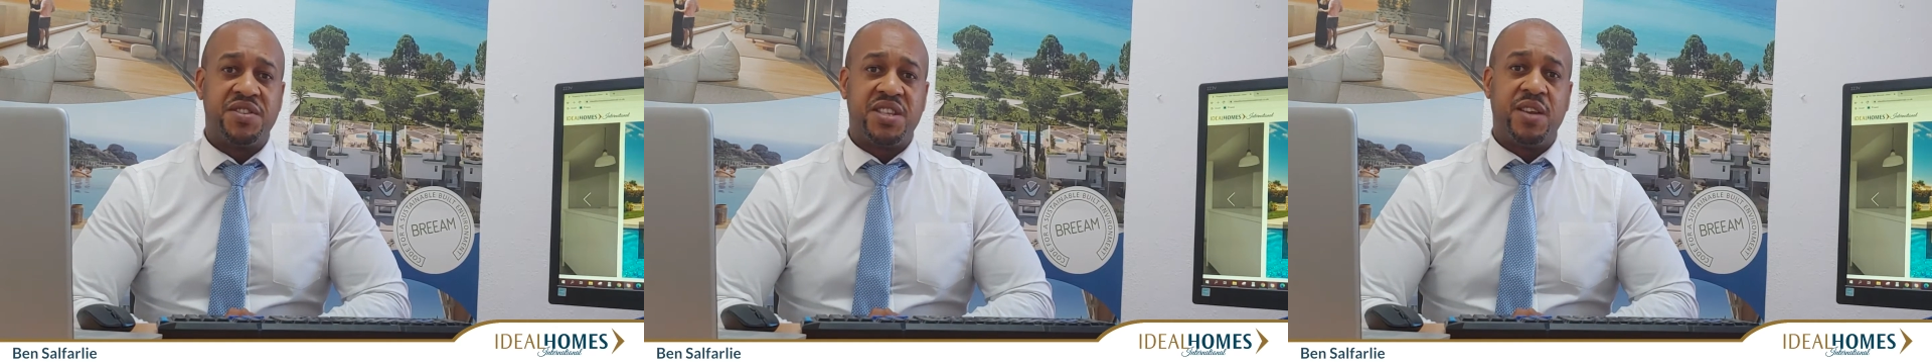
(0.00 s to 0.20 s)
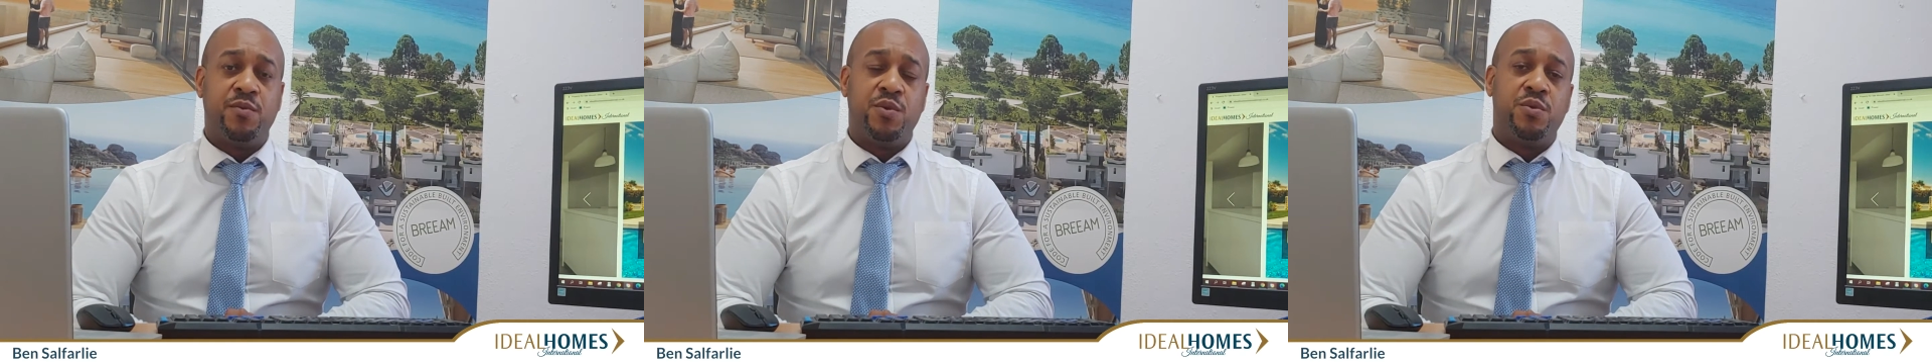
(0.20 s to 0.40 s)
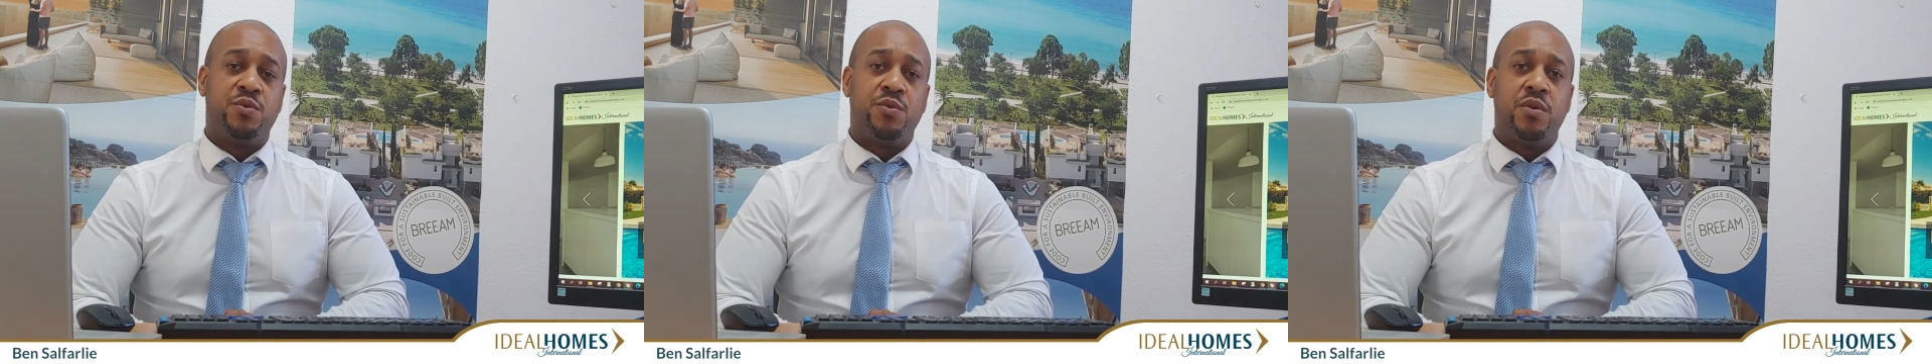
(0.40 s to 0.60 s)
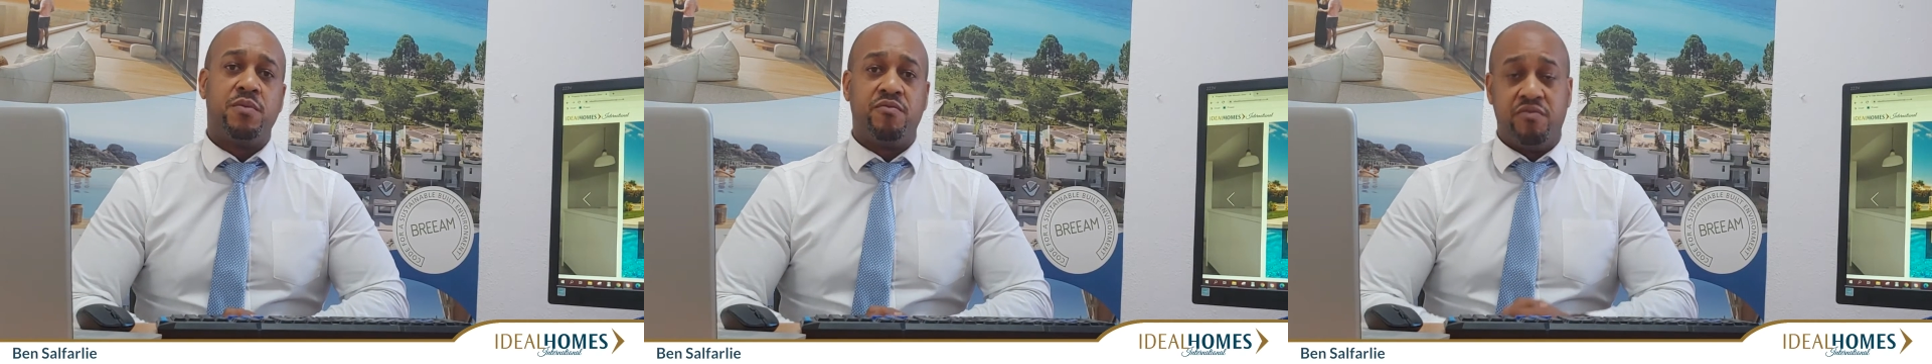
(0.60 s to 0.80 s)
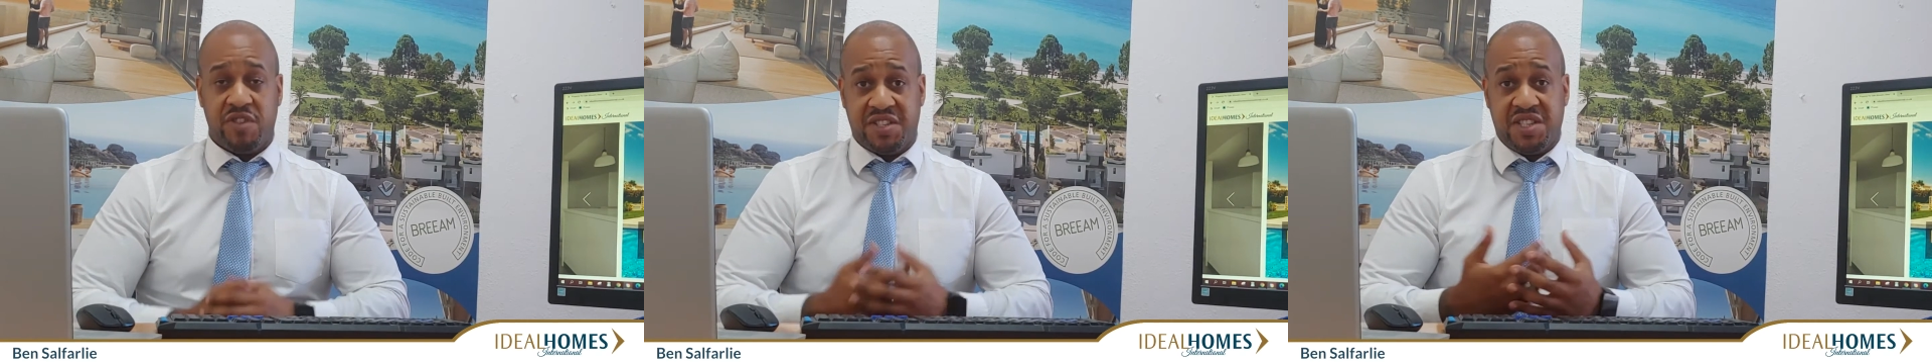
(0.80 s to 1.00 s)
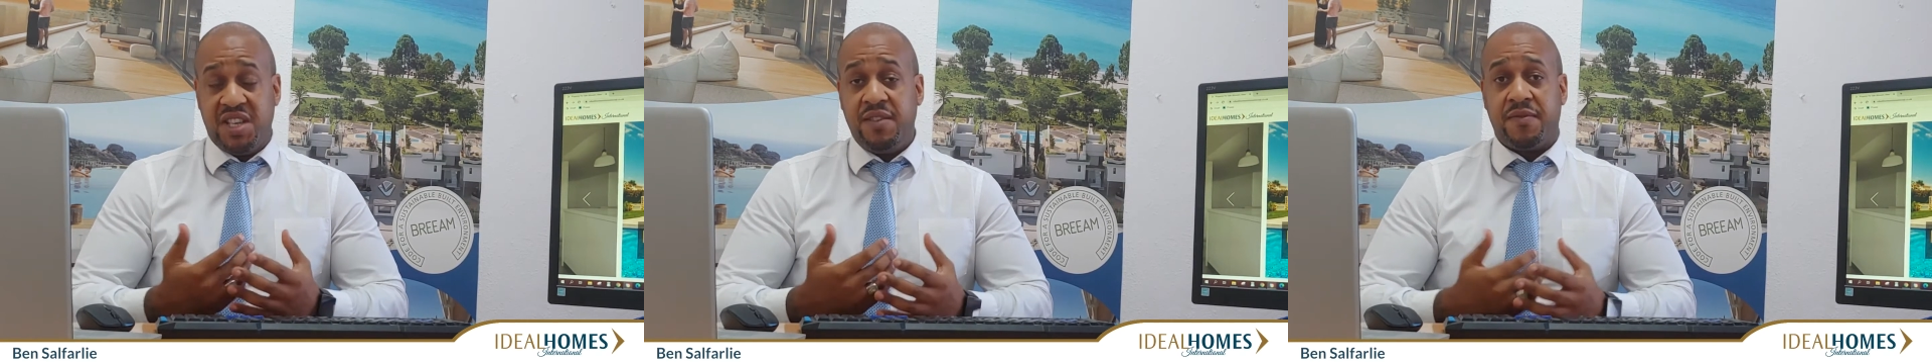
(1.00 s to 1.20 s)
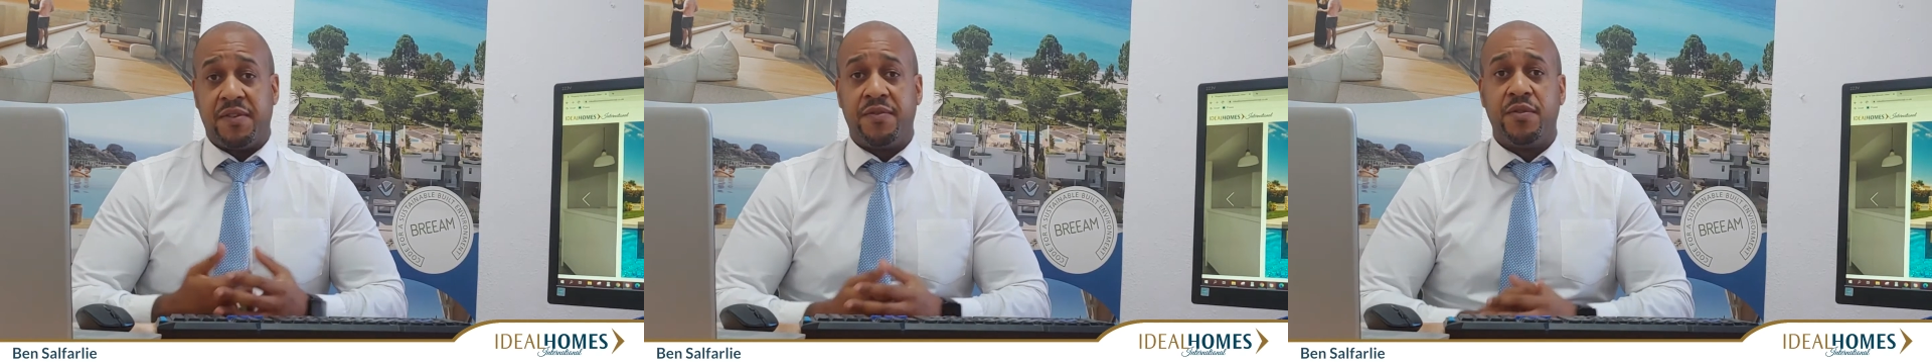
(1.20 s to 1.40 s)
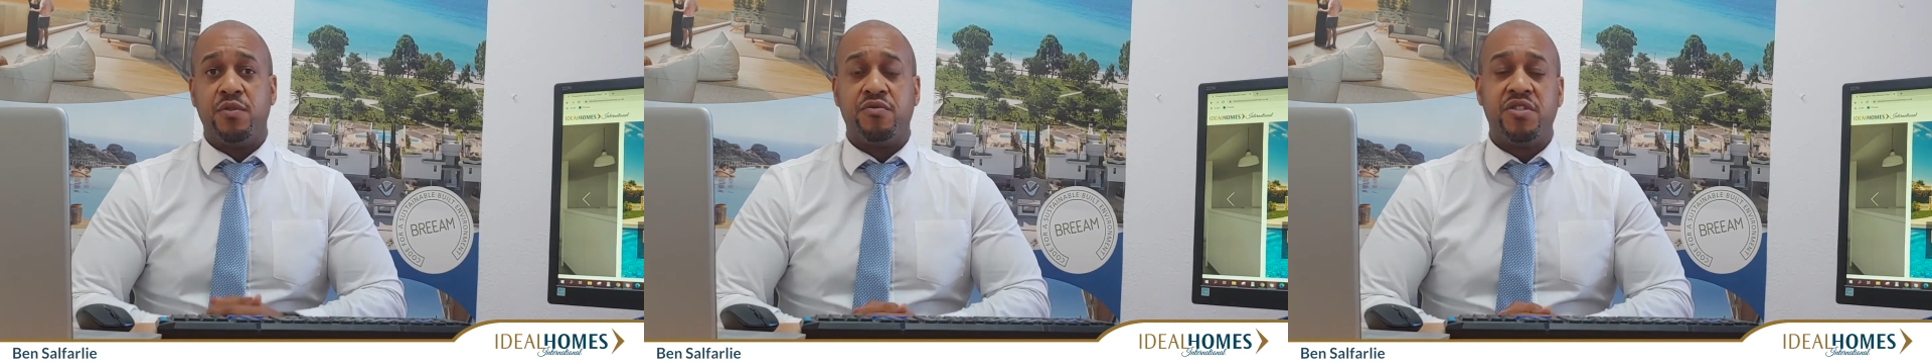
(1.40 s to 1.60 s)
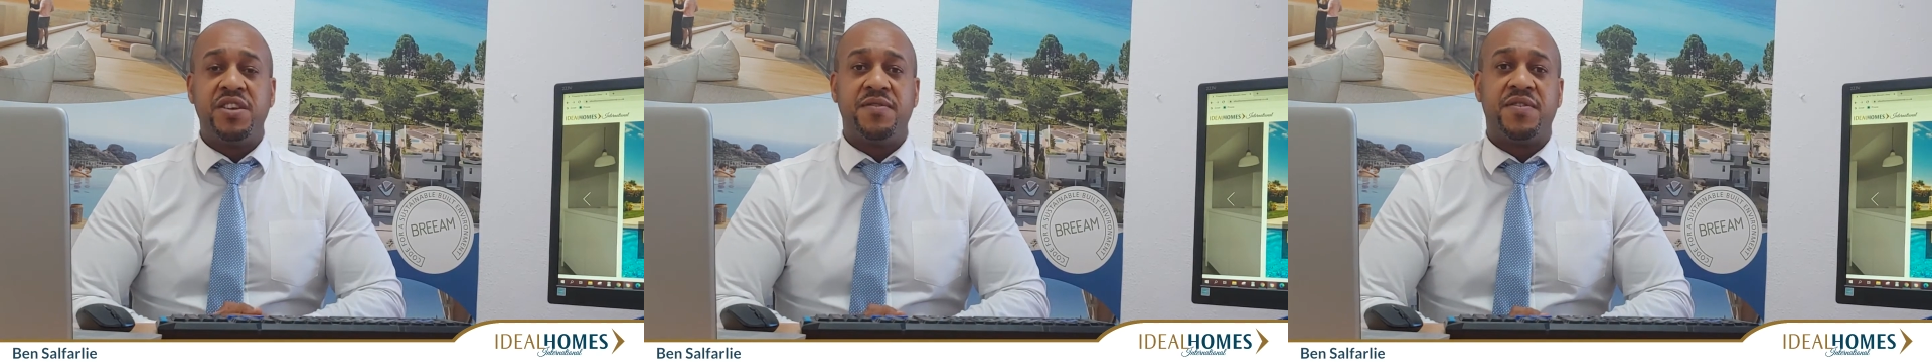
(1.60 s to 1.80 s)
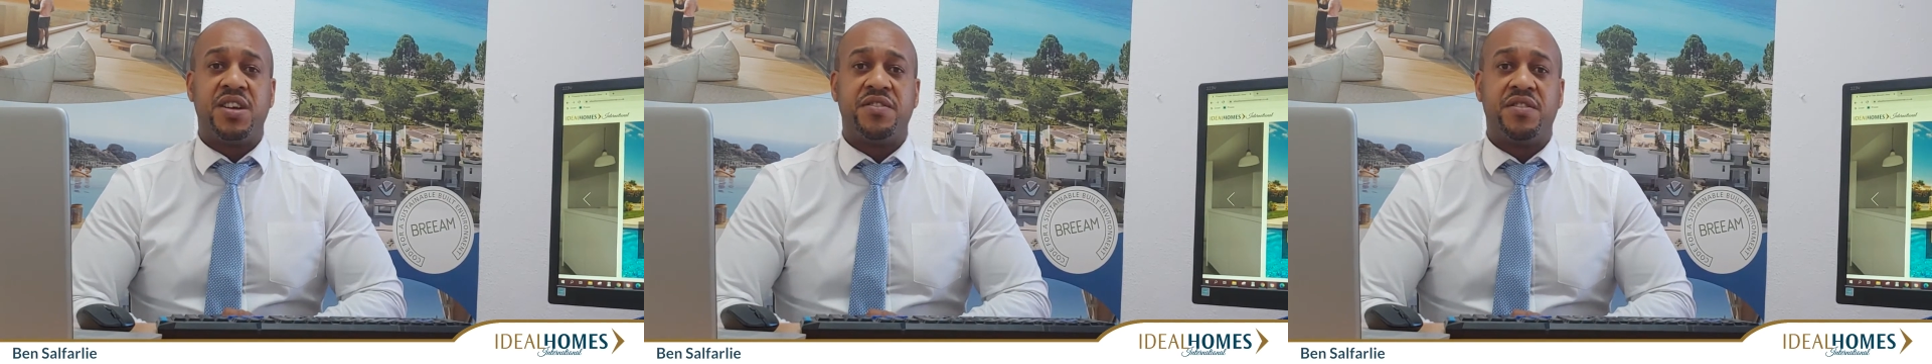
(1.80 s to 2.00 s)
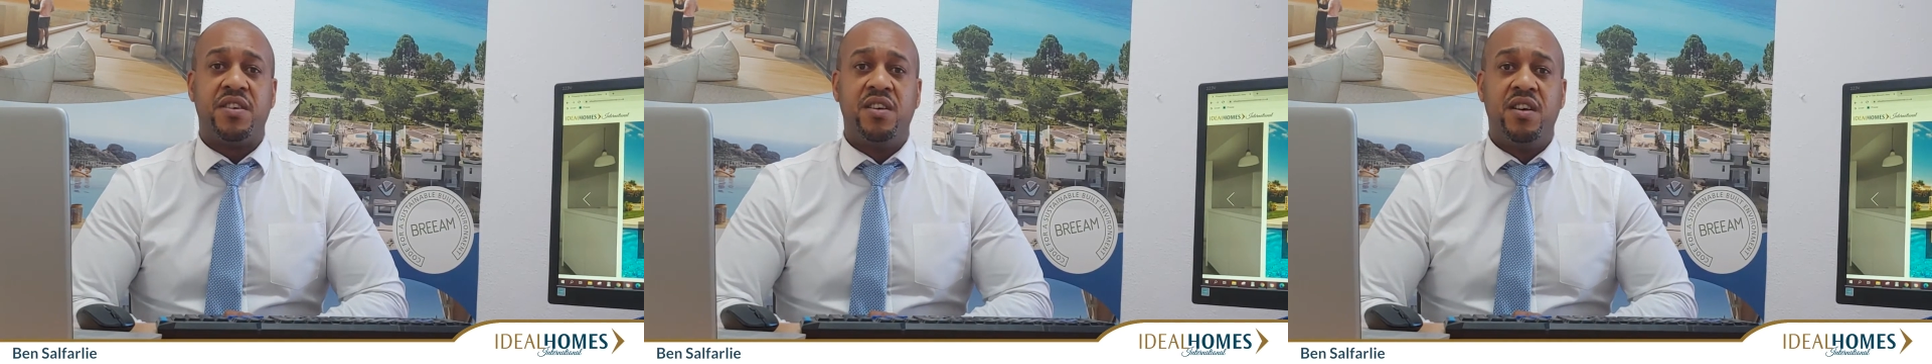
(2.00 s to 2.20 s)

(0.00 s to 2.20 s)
they will receive a full refund